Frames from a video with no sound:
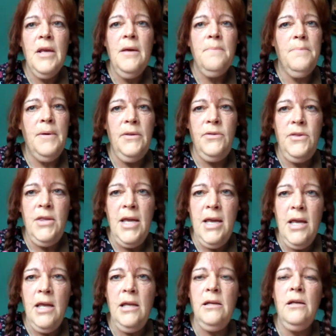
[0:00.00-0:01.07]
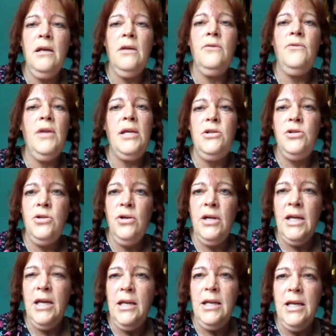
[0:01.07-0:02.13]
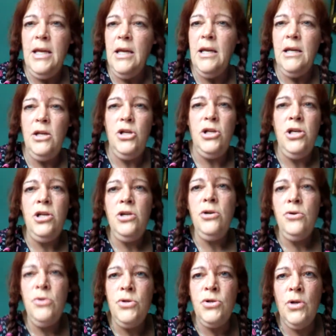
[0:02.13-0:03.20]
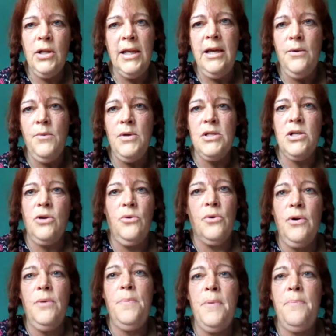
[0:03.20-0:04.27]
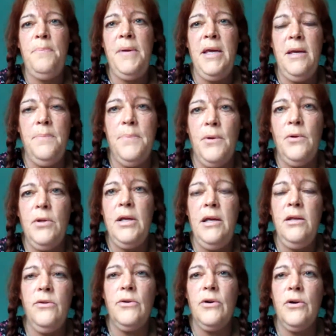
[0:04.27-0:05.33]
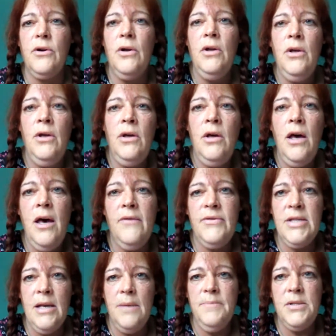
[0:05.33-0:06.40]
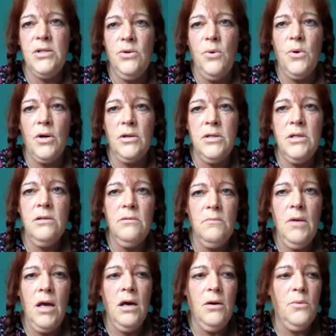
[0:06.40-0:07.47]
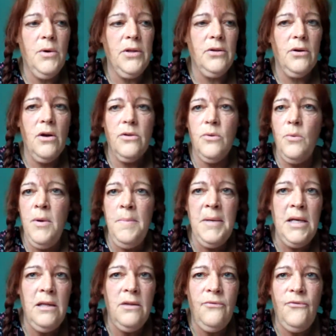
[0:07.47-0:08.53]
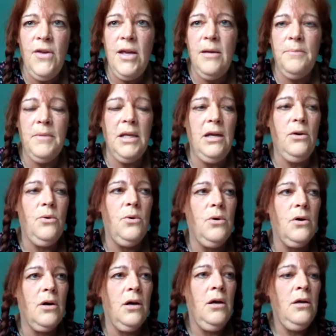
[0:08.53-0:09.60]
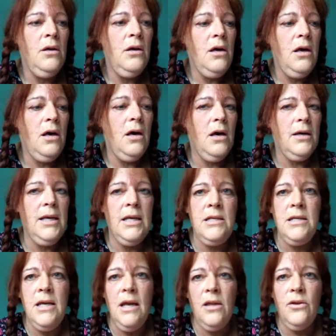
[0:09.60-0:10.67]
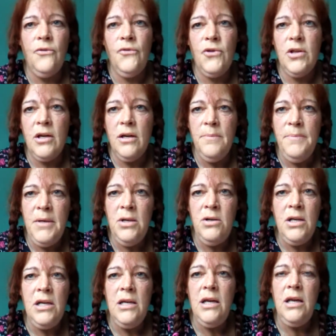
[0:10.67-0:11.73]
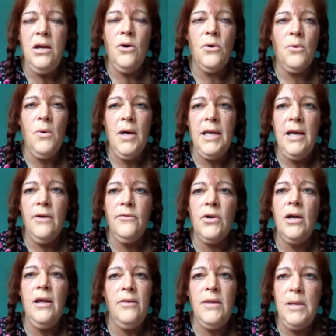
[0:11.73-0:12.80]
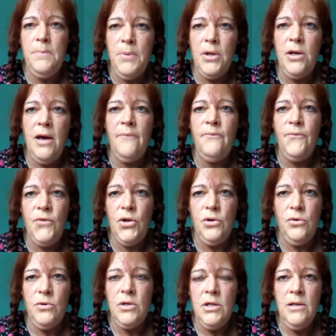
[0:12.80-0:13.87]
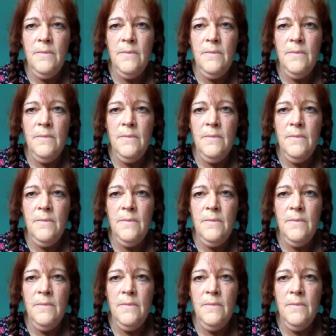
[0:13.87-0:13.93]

but then they took it in, and usually it was a group of people, either of some sort, whether all the women in the family or get together for the community or whatever, and they'd put up food.